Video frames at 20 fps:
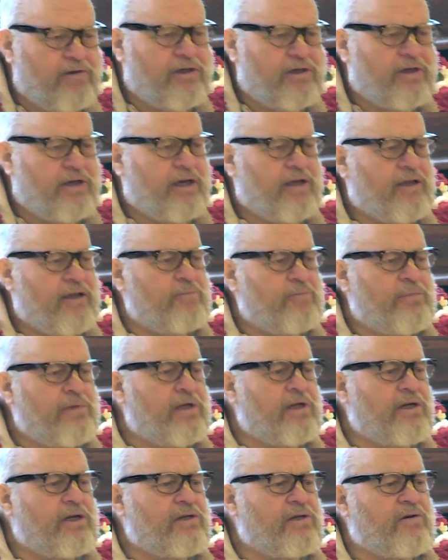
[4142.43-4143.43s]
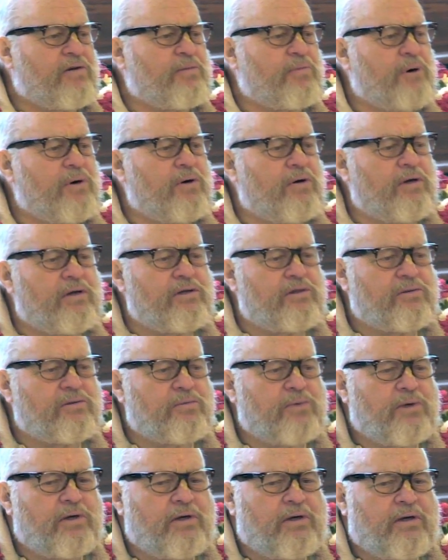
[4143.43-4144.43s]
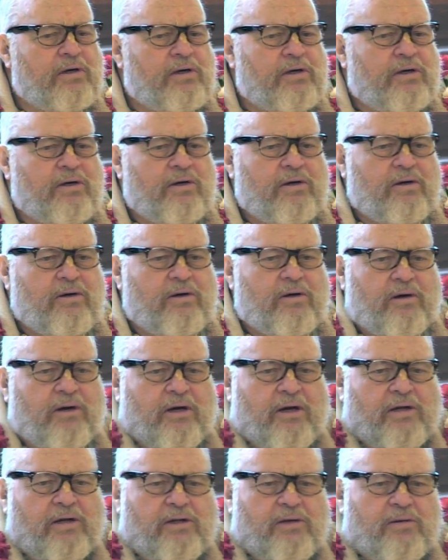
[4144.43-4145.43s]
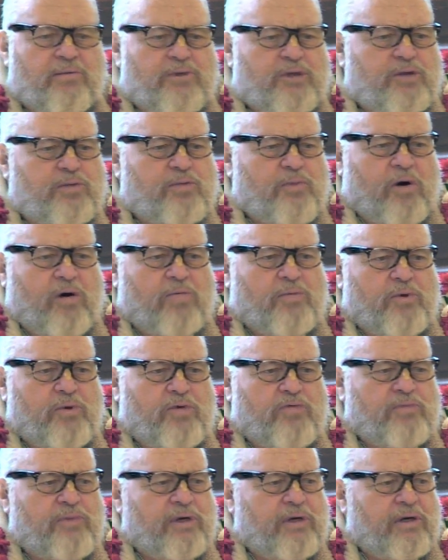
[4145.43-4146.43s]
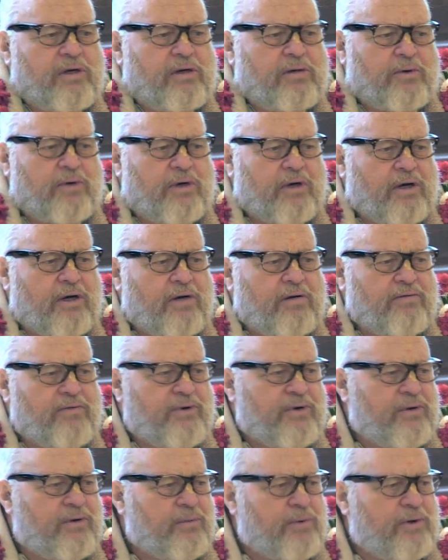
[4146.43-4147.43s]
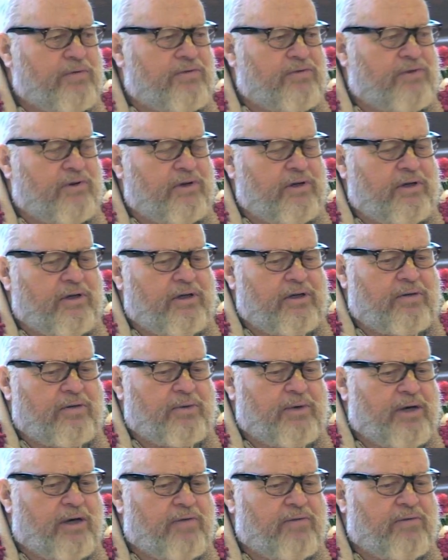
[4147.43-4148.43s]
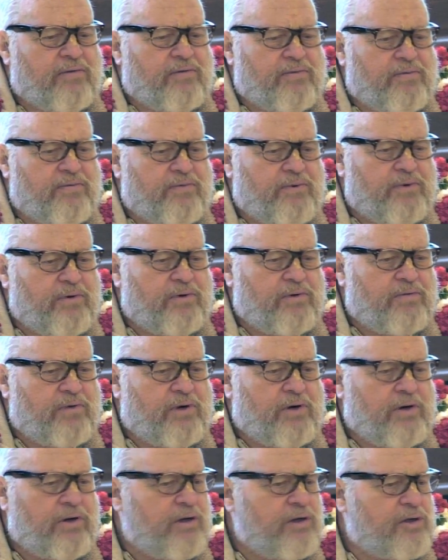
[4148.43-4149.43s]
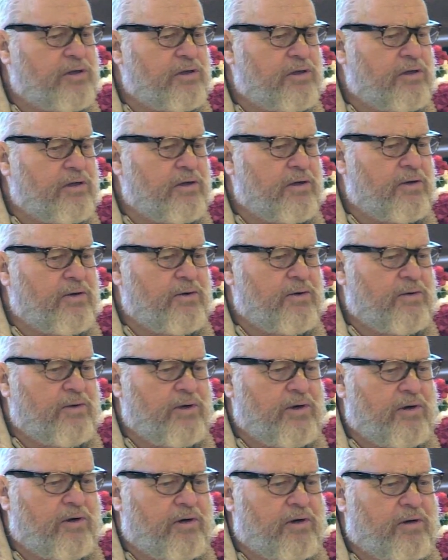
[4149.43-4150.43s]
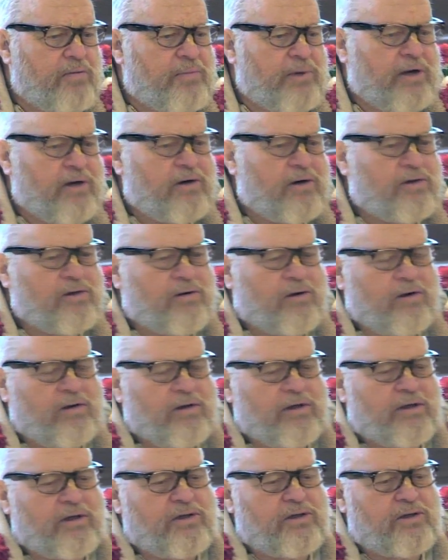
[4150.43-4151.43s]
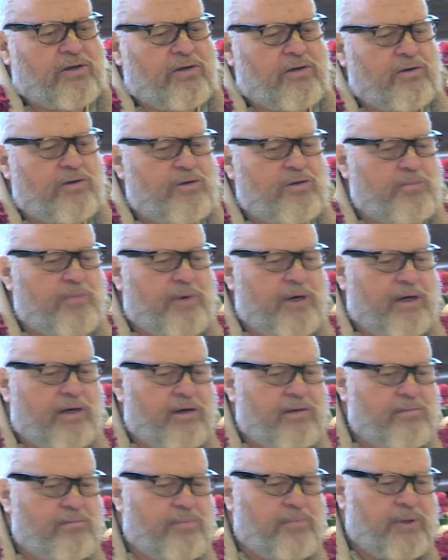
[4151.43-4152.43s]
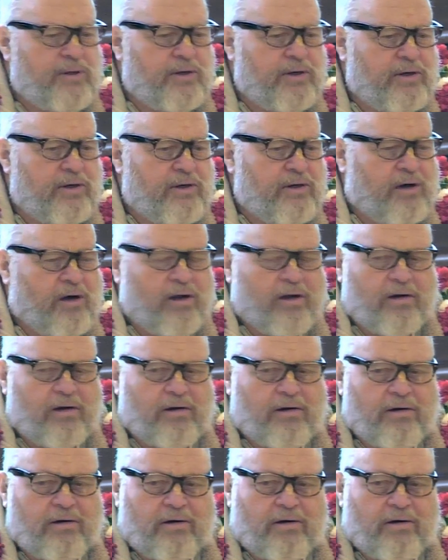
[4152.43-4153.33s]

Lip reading: today the abilities of our opponents. We, as a small movement, we're not very well funded. We have a few devotees, compared to all these huge mega billion-dollar,